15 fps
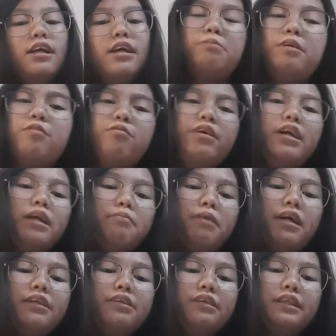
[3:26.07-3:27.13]
Be very
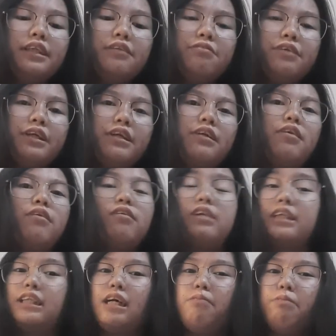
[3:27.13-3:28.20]
mild to severe, or
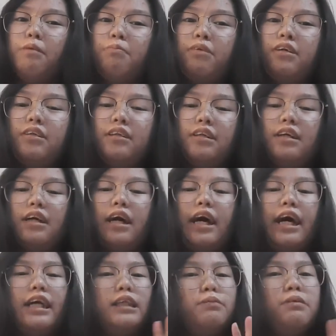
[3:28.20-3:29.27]
some people
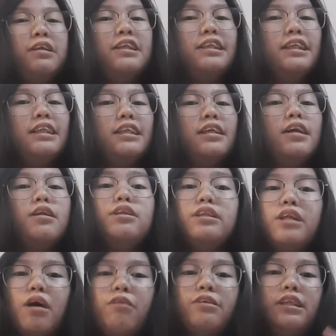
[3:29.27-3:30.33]
experiences
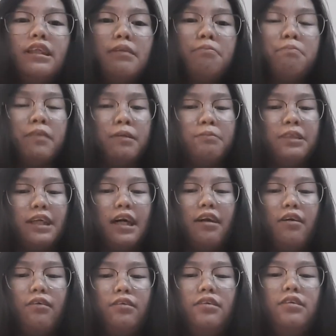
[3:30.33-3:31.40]
no symptoms at
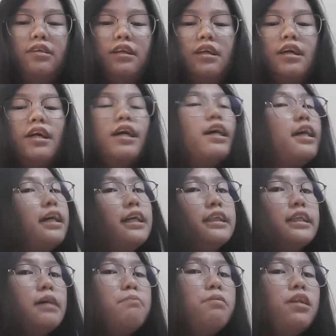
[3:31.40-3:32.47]
all.
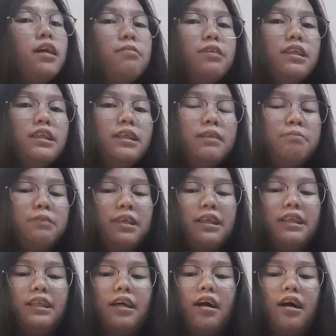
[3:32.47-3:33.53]
Example of these
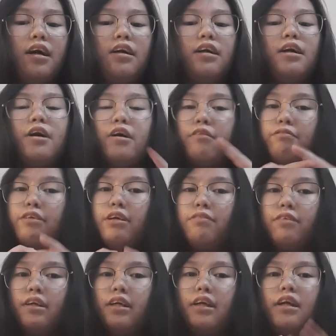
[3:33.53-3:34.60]
symptoms are
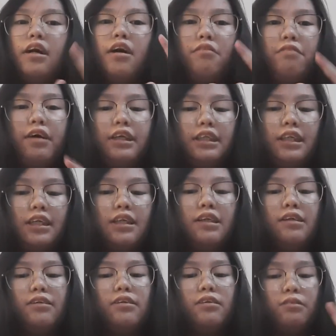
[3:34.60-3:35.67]
fever,
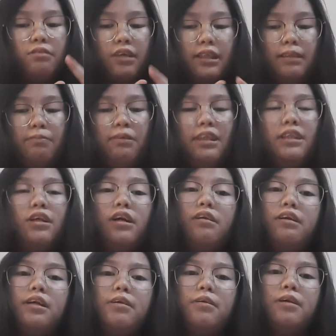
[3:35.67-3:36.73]
fatigue,
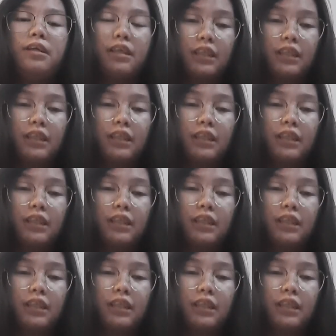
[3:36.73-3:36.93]
respiratory